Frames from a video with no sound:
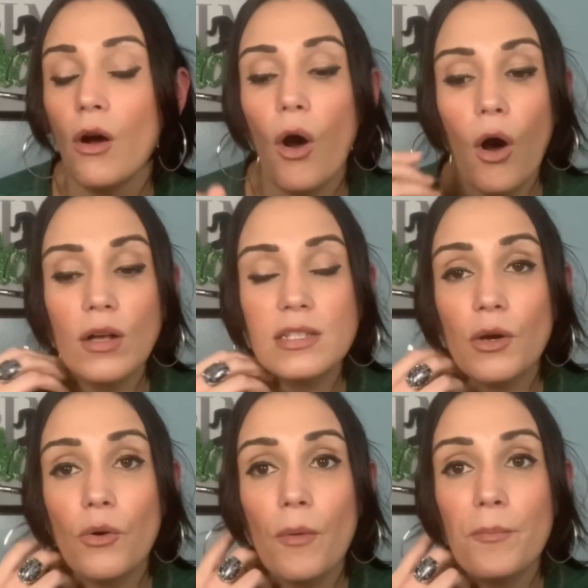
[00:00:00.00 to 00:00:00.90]

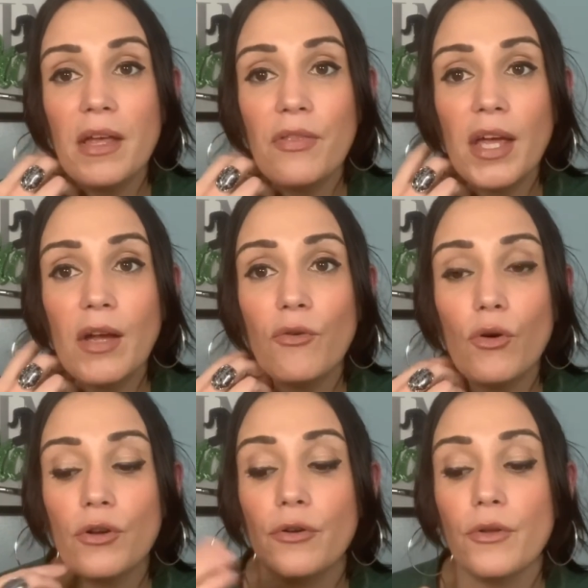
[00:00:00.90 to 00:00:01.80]
Also, be thankful.
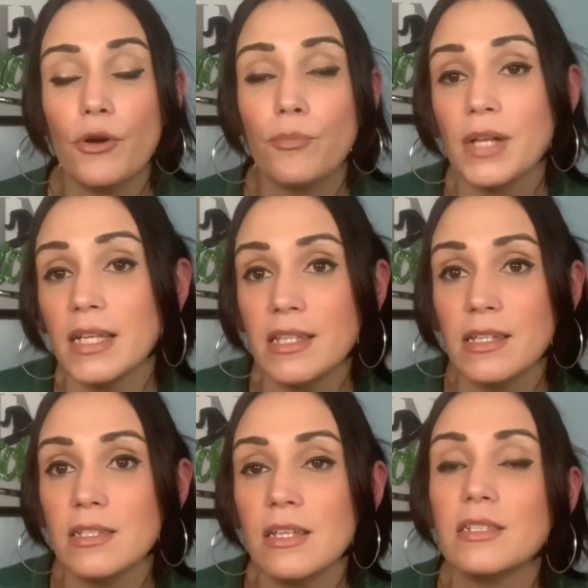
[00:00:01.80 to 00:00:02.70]
Your
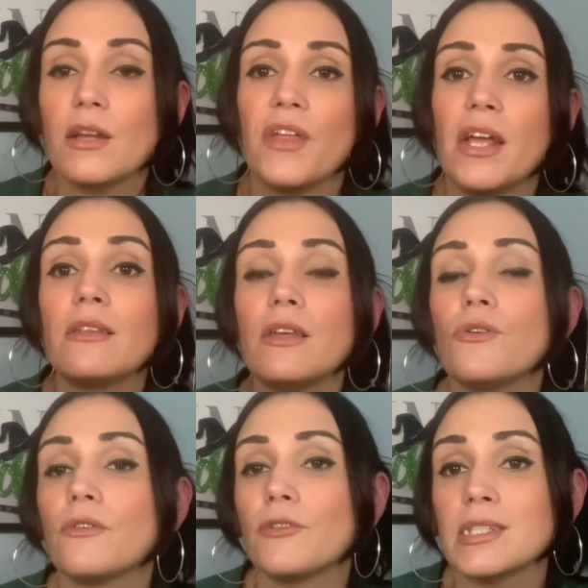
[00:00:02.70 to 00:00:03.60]
blessings list, thank the
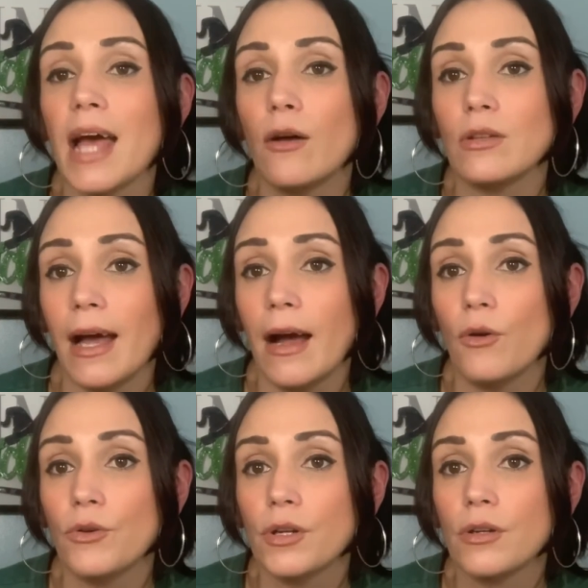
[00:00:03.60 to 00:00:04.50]
universe out
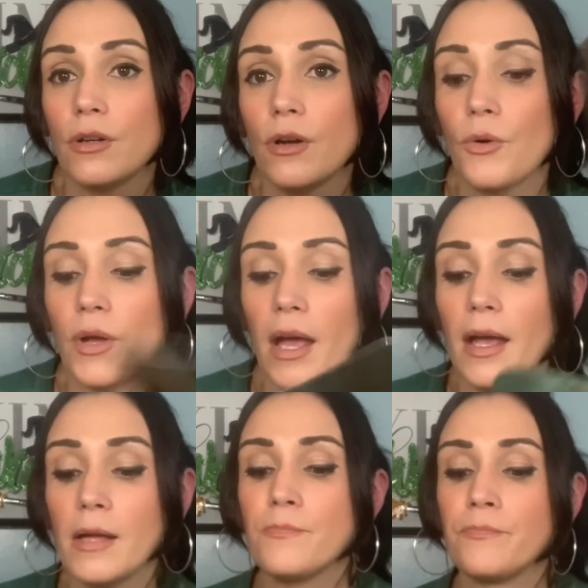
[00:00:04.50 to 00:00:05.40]
loud.
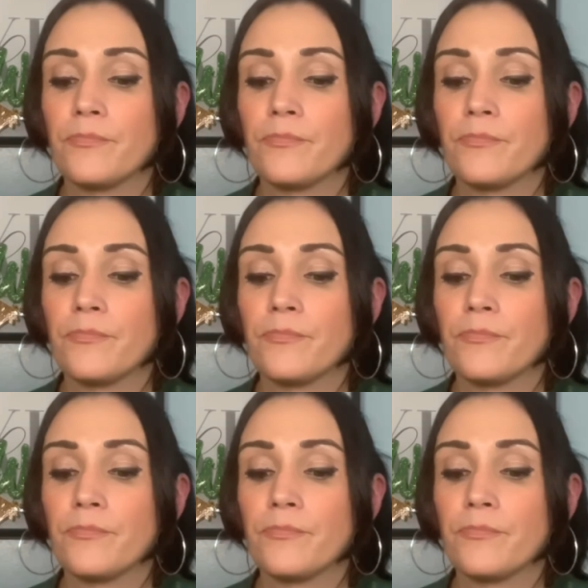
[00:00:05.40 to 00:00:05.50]
Okay.